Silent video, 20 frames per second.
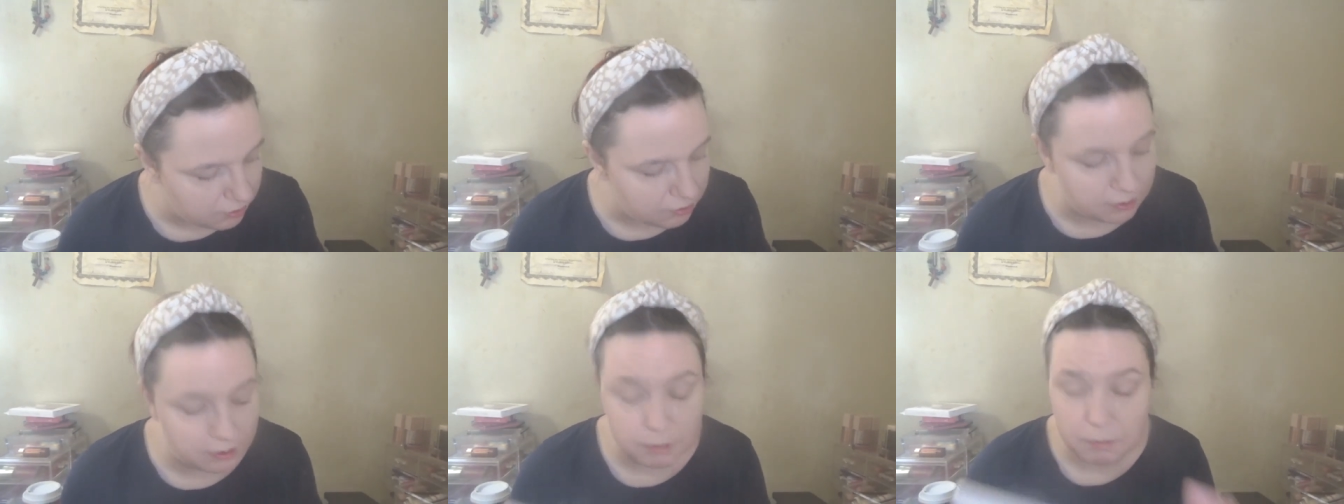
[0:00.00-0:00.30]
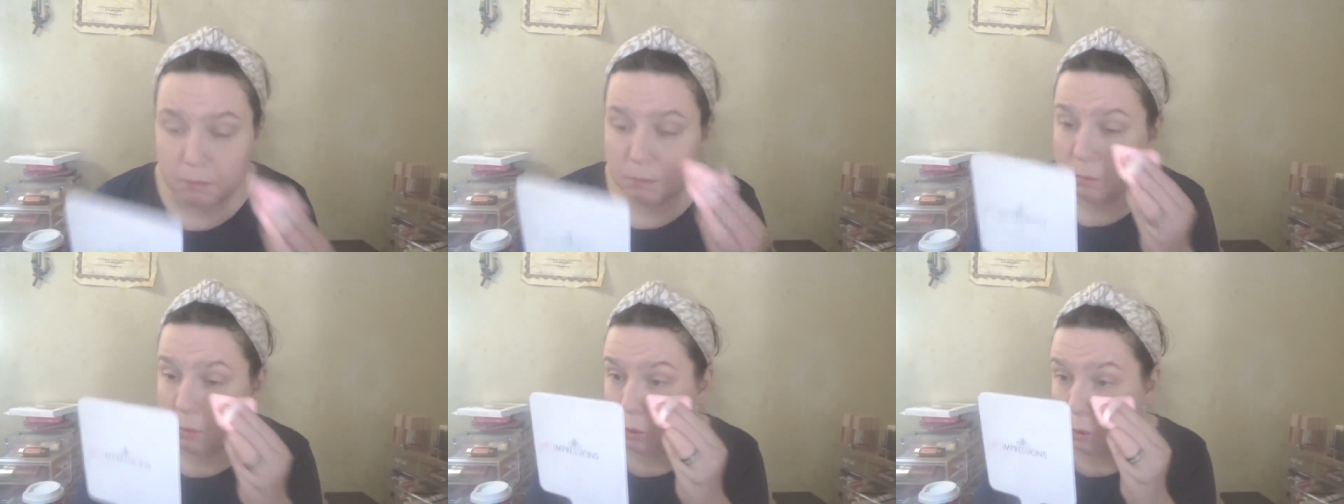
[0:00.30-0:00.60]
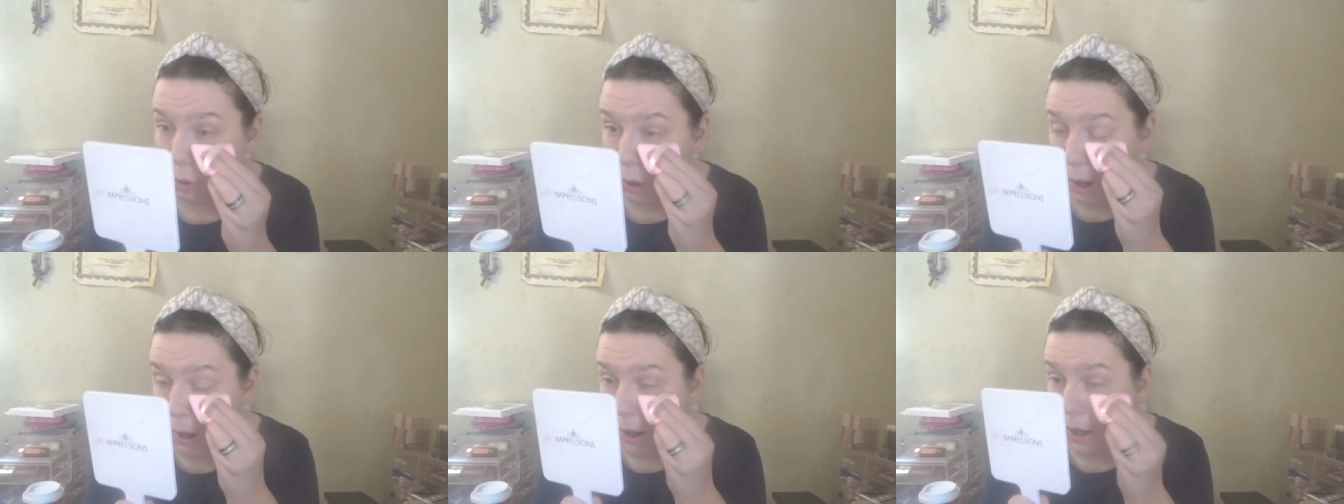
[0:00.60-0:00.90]
some
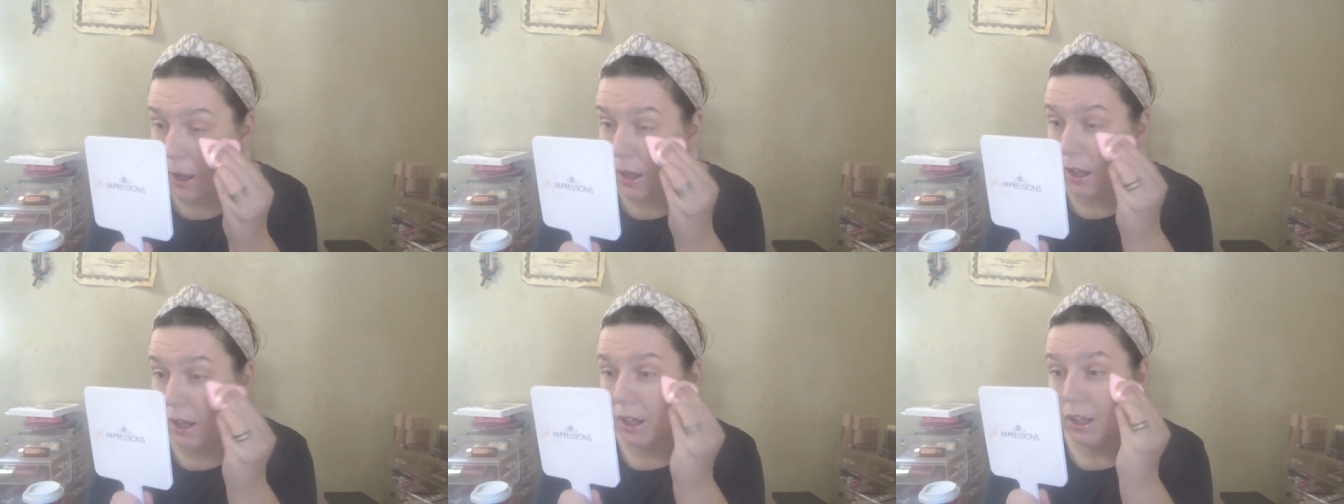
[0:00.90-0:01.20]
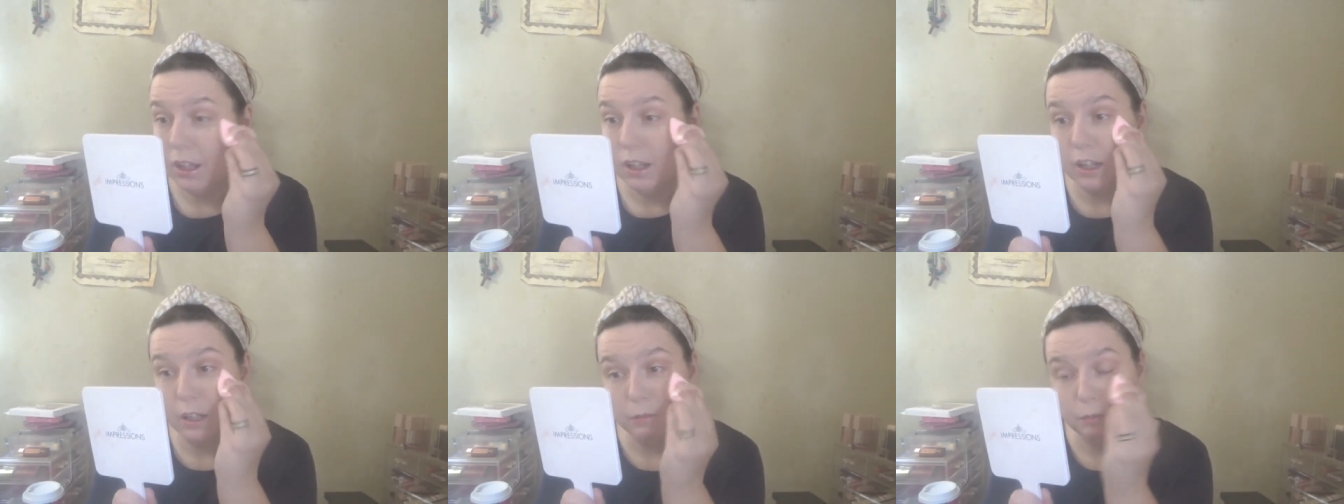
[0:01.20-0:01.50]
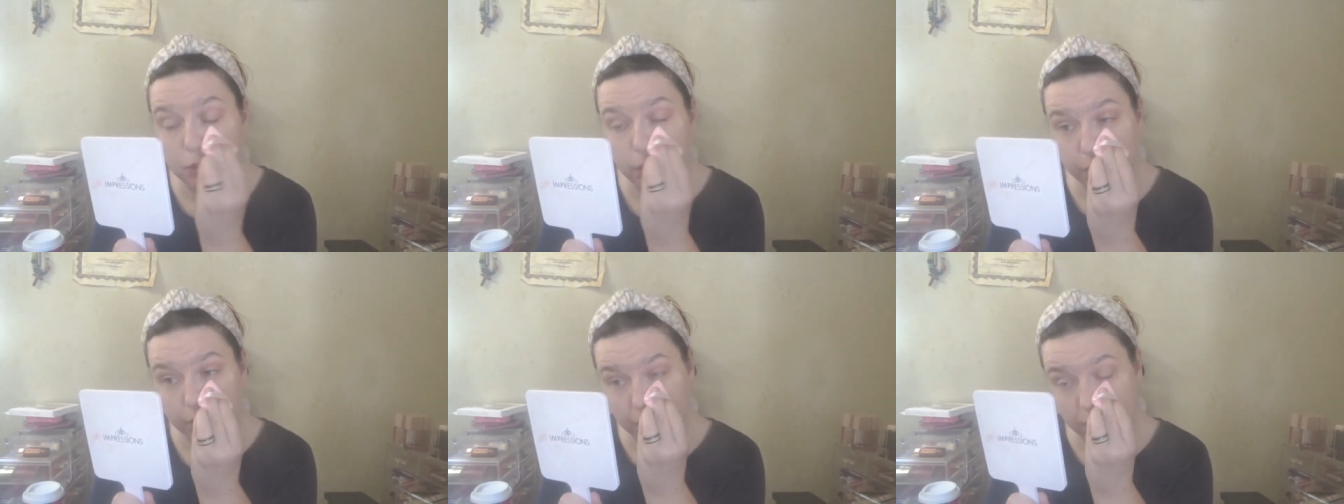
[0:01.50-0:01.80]
more and I'm
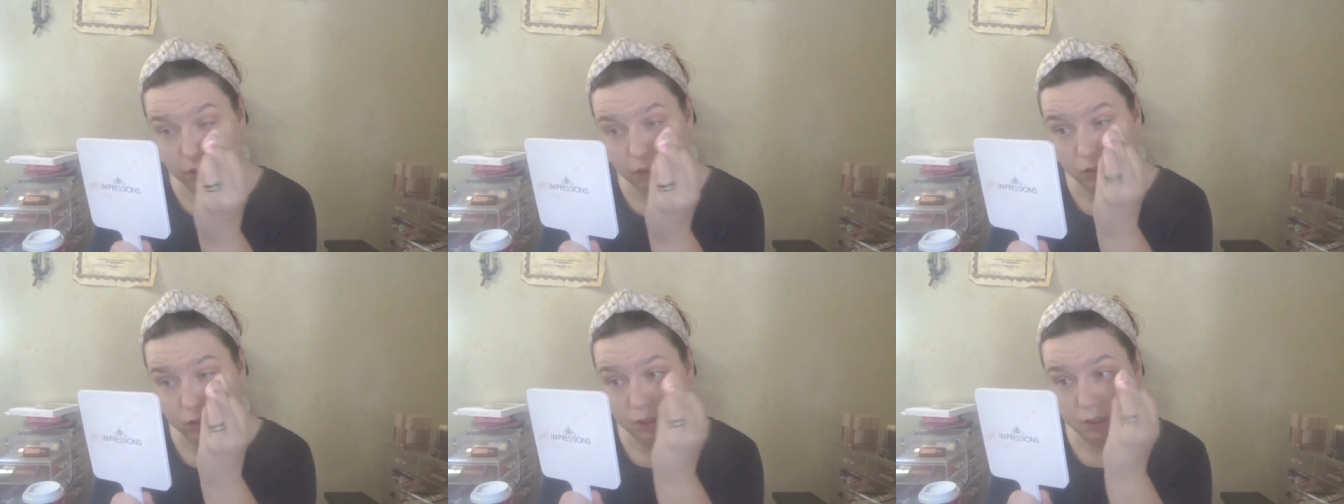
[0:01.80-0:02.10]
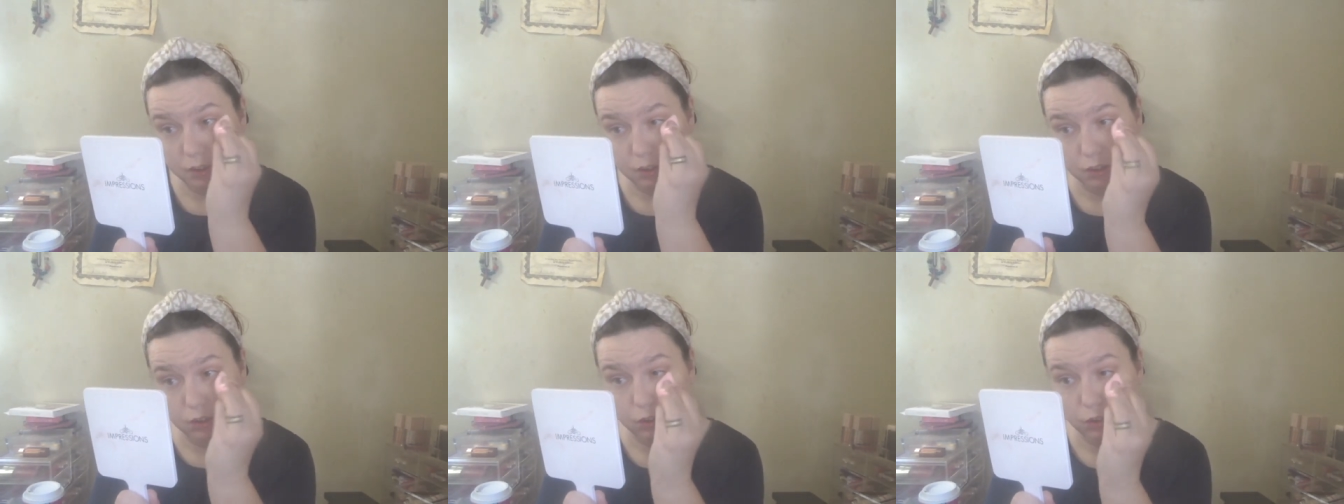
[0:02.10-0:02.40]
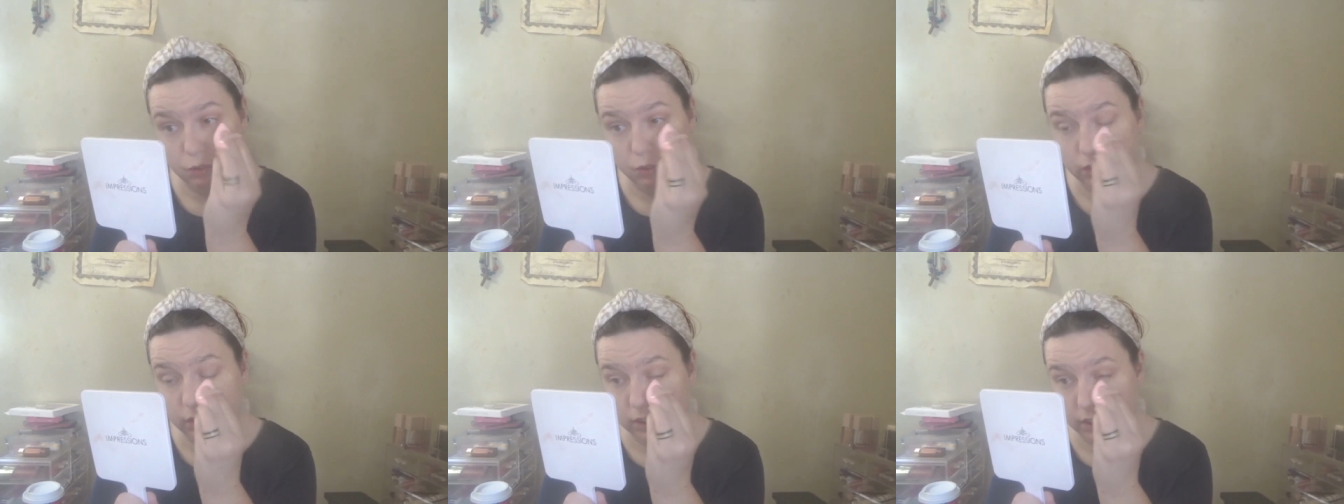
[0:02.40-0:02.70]
just going to use this to
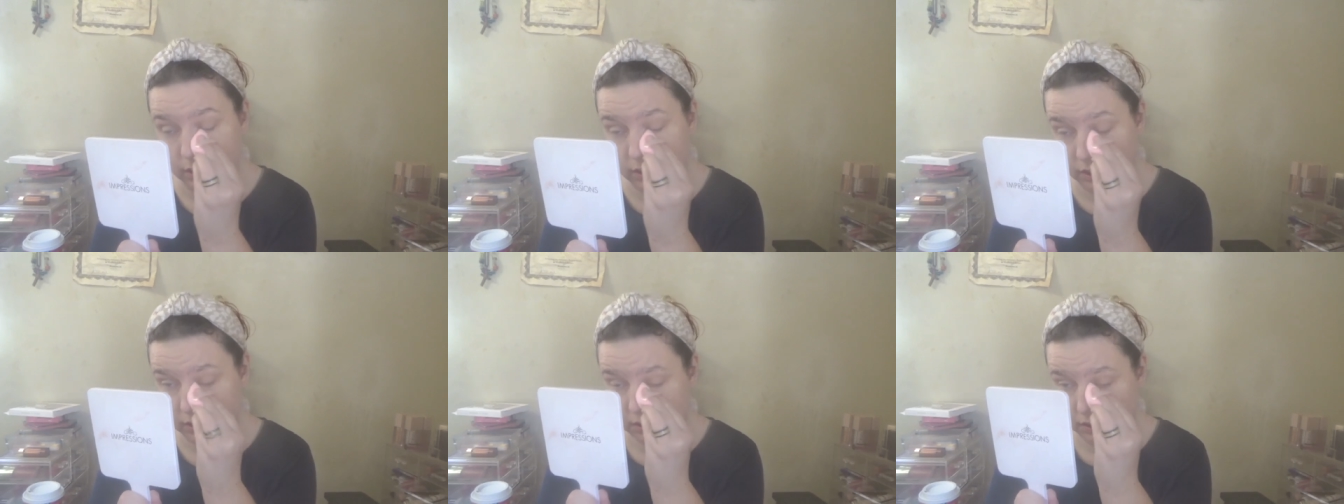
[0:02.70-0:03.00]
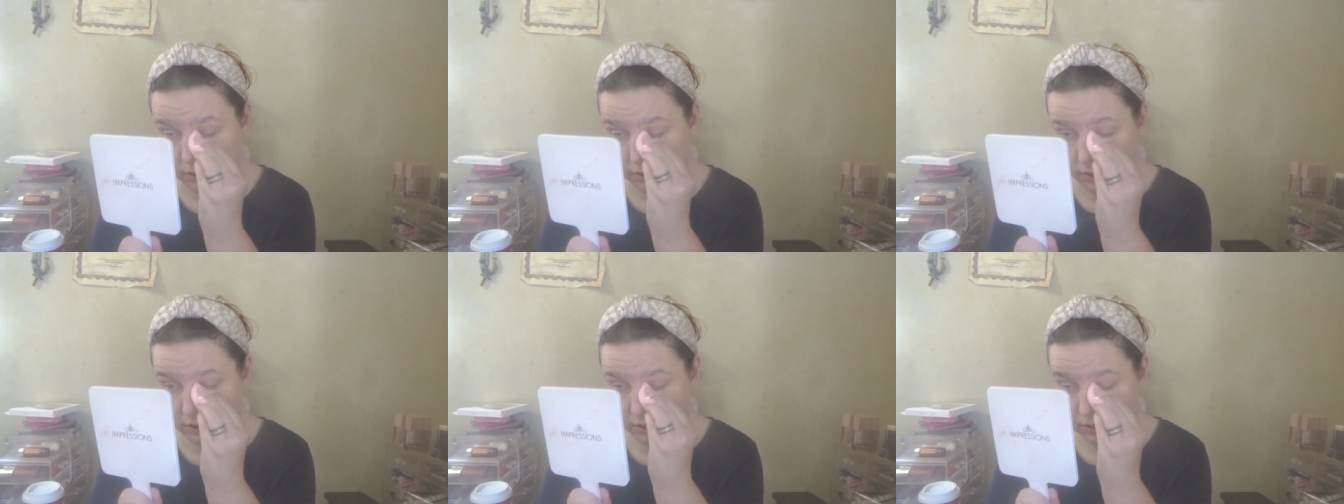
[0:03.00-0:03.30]
set